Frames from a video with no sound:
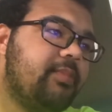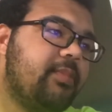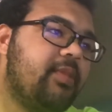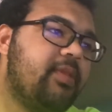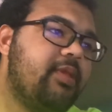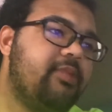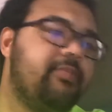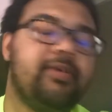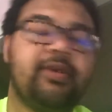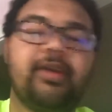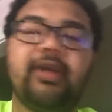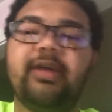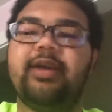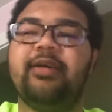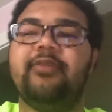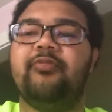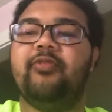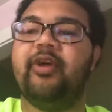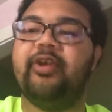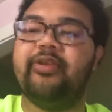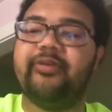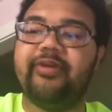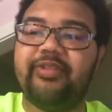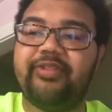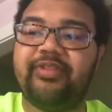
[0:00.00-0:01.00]
Because why
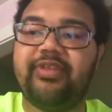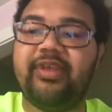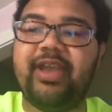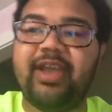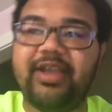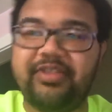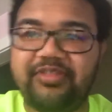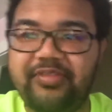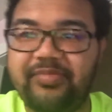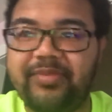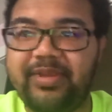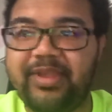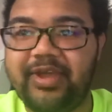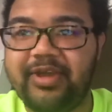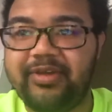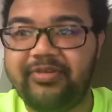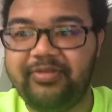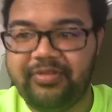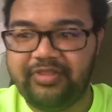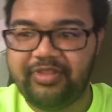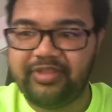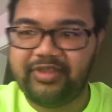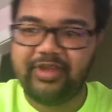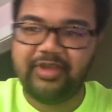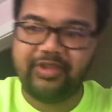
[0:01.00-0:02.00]
do I say as of now?
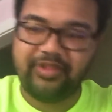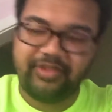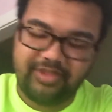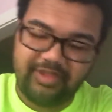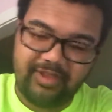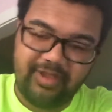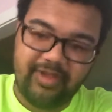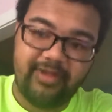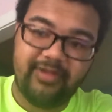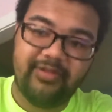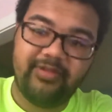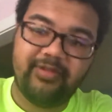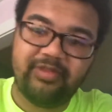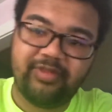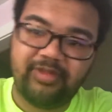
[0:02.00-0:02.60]
It's because that